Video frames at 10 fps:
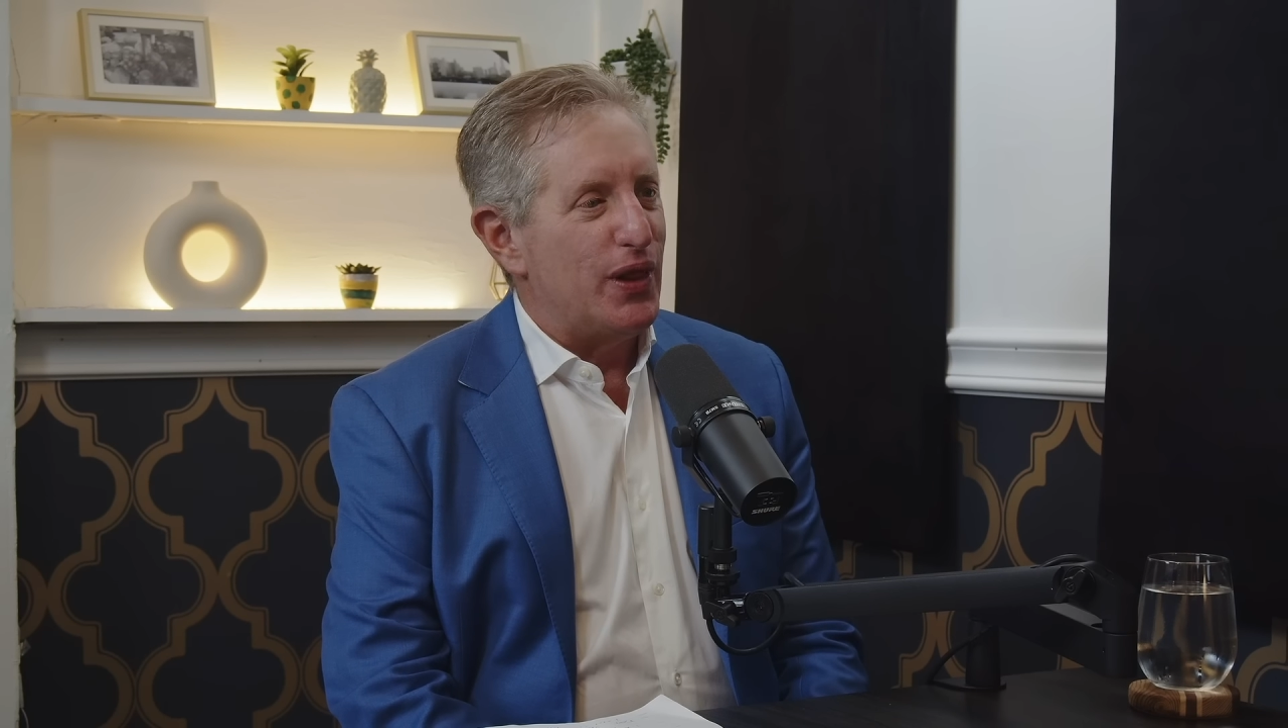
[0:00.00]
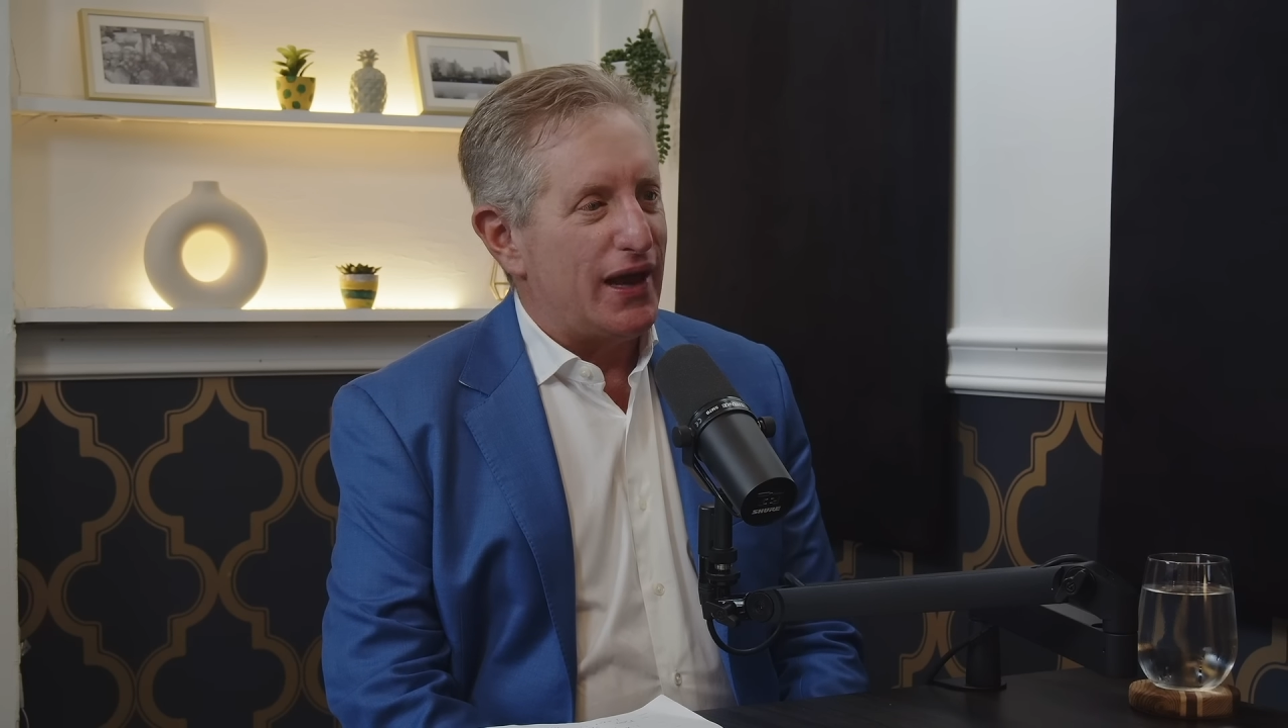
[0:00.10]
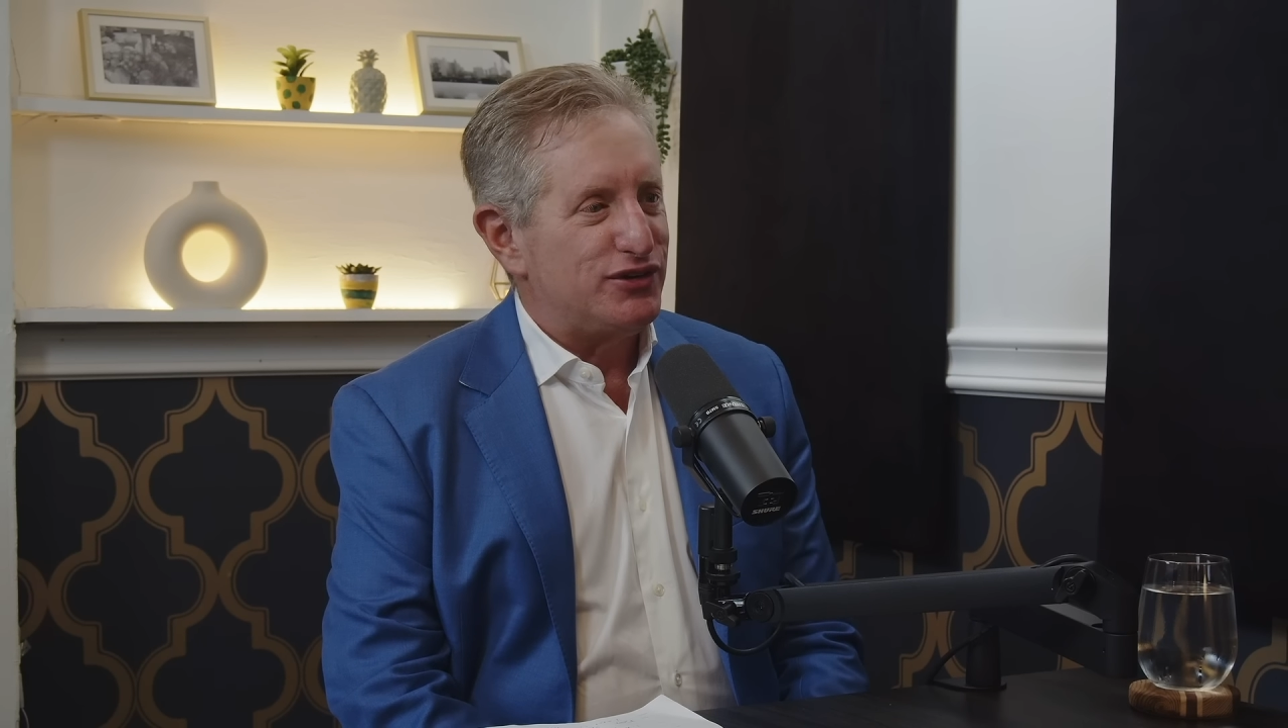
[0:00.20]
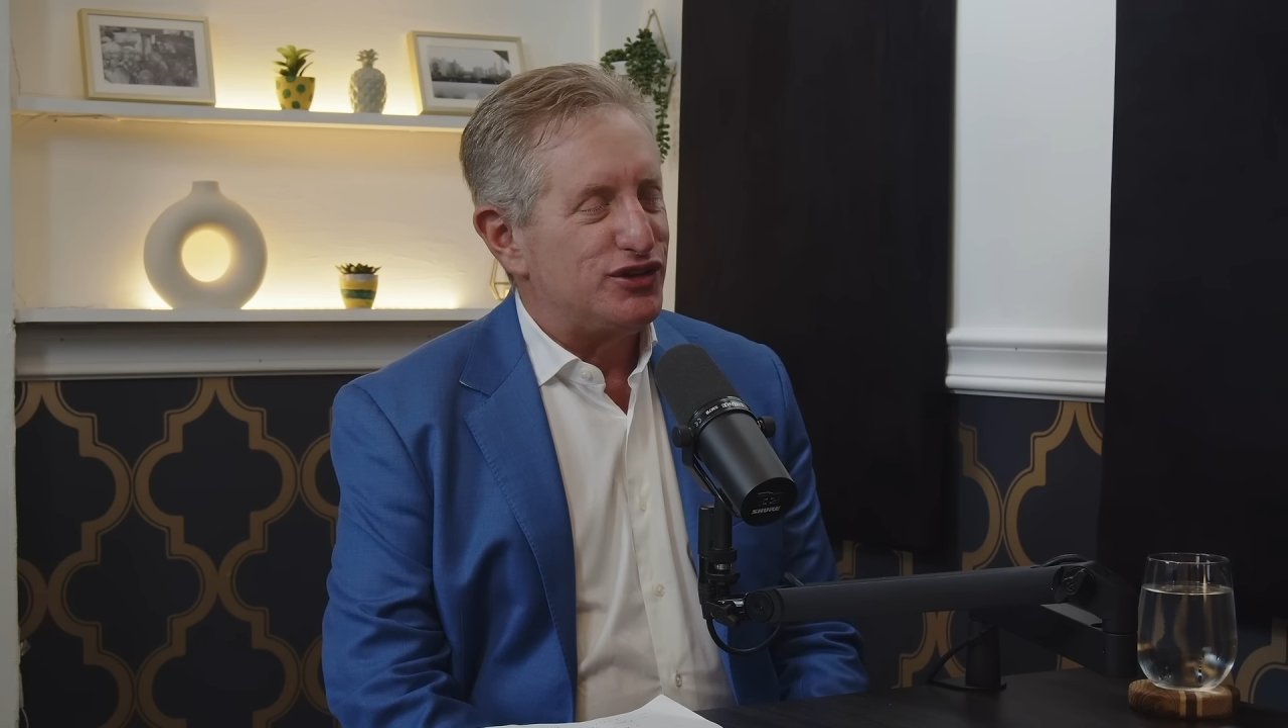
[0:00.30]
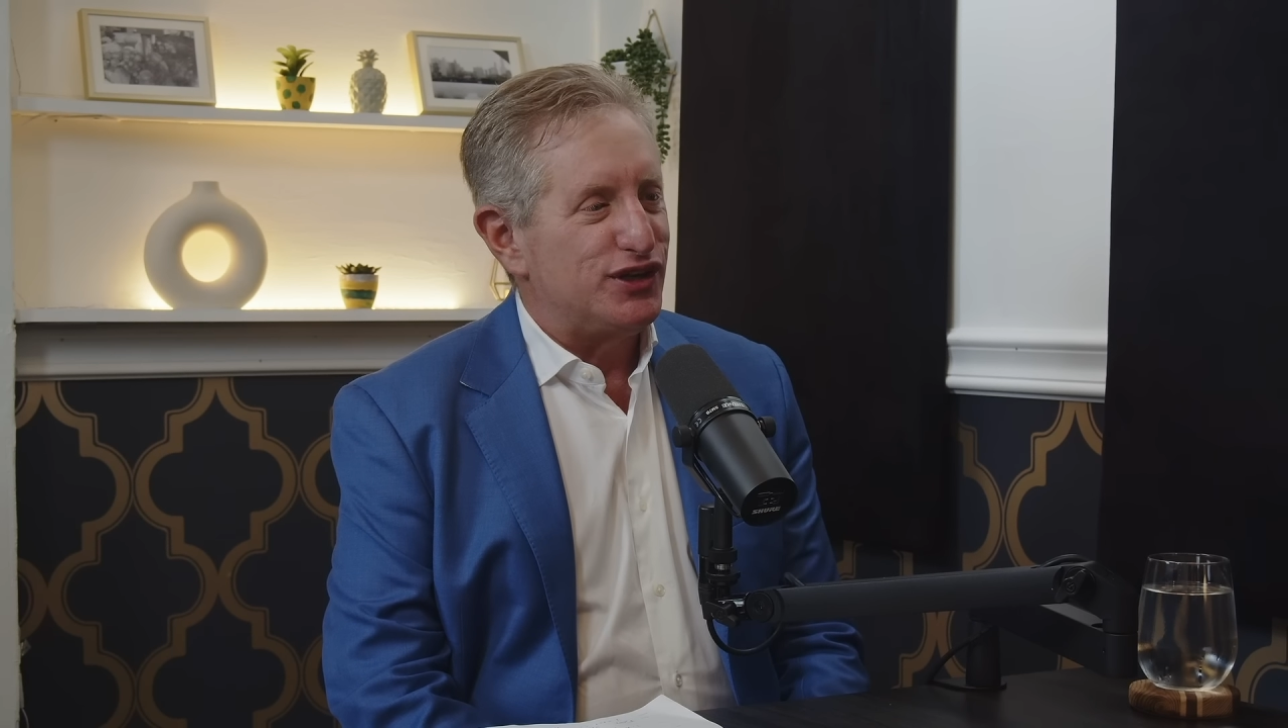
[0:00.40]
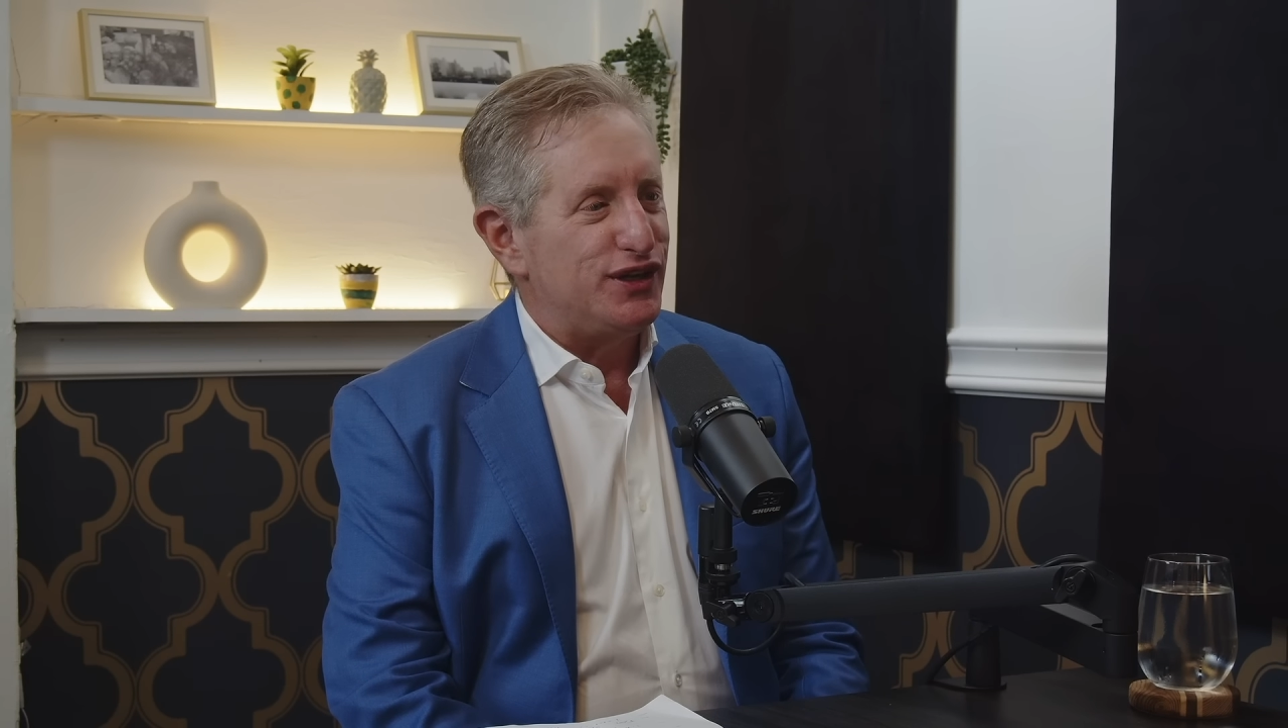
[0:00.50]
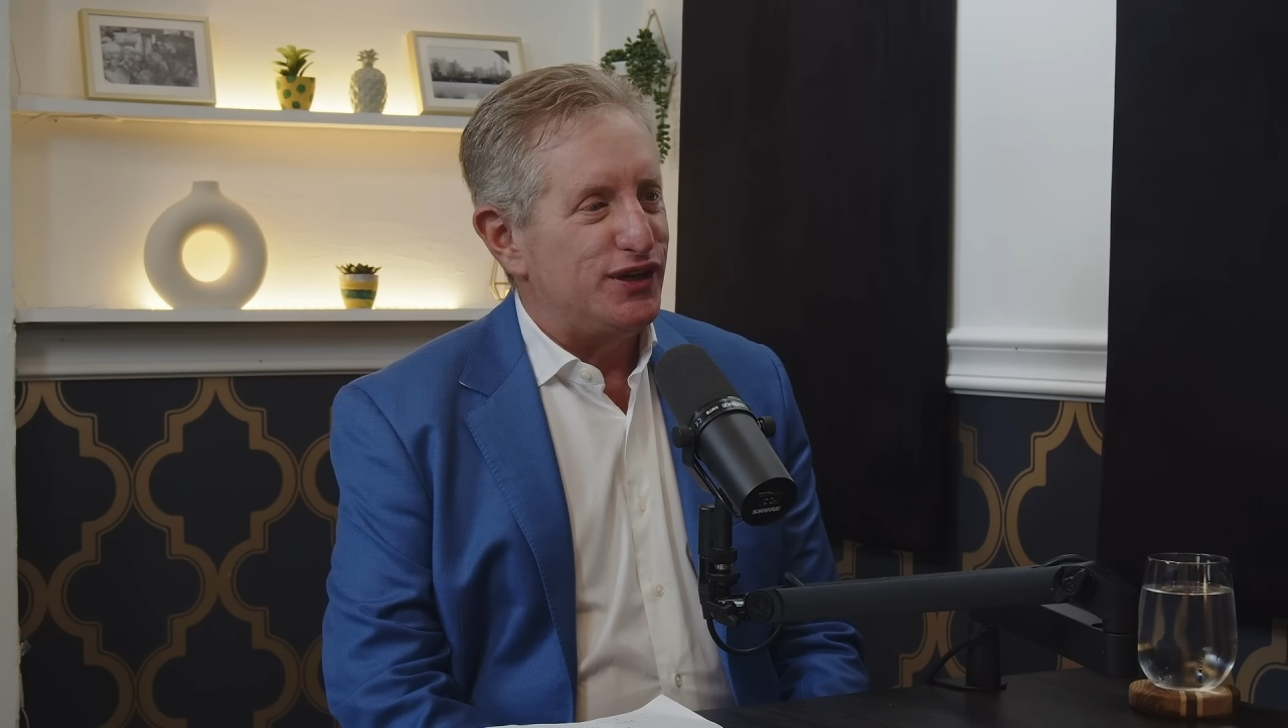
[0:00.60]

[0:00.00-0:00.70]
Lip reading: actually